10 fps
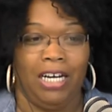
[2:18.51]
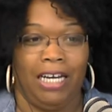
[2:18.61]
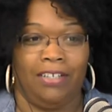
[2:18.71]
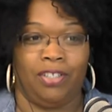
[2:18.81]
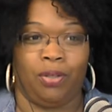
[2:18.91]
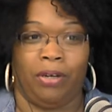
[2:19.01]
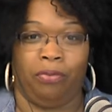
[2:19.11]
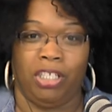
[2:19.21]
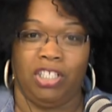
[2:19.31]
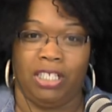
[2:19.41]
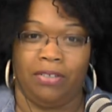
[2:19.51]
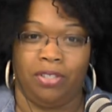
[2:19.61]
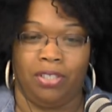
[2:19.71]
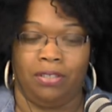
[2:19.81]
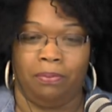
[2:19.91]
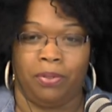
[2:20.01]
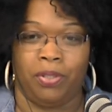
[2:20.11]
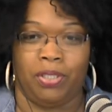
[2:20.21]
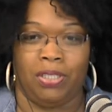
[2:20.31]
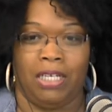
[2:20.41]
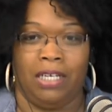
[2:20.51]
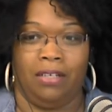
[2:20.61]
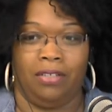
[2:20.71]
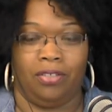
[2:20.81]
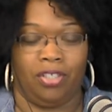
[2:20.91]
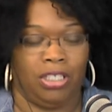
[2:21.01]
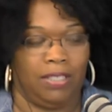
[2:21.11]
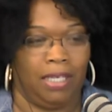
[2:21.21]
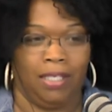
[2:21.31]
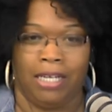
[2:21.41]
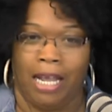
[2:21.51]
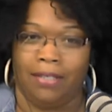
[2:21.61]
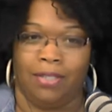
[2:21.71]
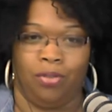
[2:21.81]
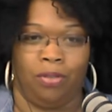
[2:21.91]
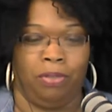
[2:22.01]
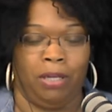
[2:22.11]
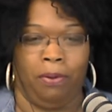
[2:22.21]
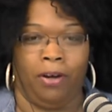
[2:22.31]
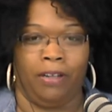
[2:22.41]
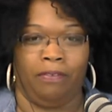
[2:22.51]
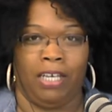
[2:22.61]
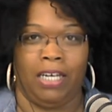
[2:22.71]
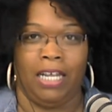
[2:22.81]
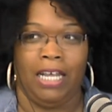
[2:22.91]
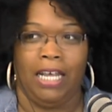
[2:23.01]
And so I reached out to the person, and she said, Yes, you can be a part of it.